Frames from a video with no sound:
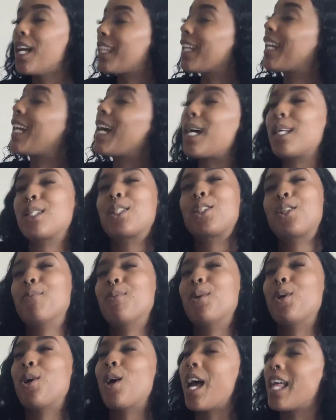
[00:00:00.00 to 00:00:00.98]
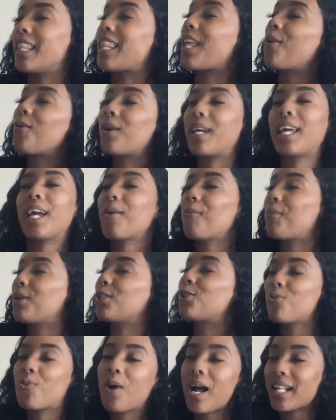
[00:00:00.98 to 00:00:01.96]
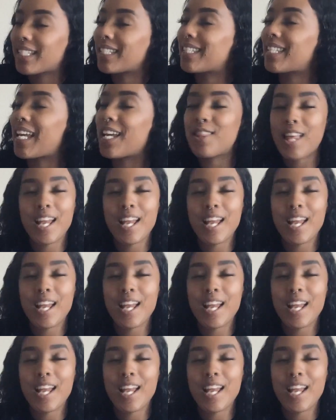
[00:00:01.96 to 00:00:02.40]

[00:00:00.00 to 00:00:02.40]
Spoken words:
The customer that don't care what you got to say.